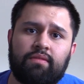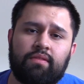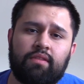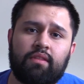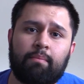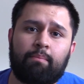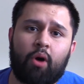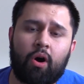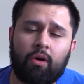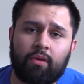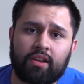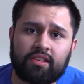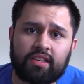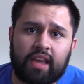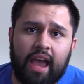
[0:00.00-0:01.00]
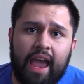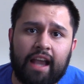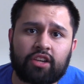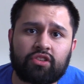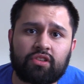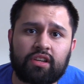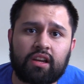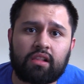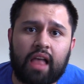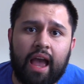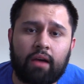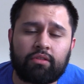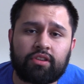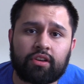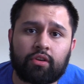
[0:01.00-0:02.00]
the bar was actually
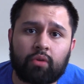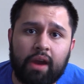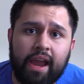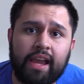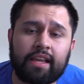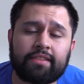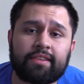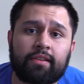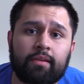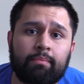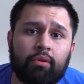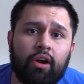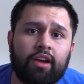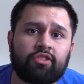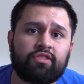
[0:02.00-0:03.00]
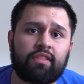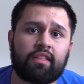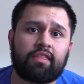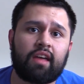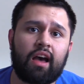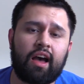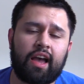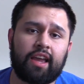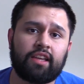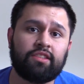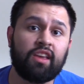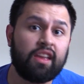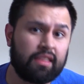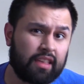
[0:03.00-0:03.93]
allowed to graze or brush the thighs.